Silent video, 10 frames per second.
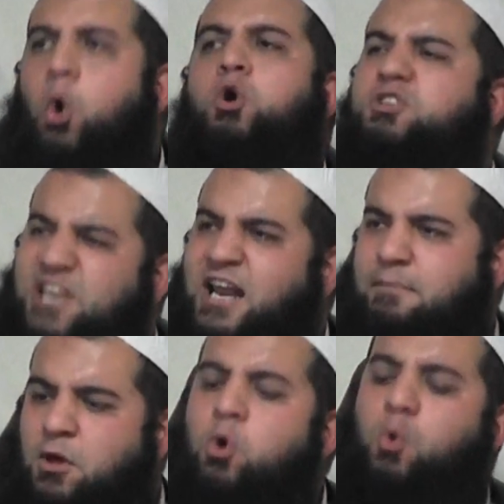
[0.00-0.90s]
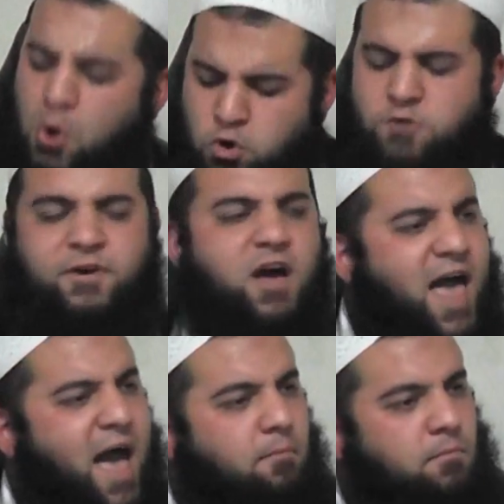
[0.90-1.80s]
Who are you telling me? Who do you think
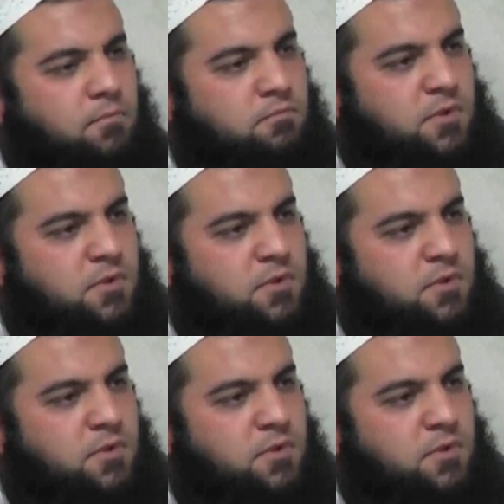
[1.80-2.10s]
I am?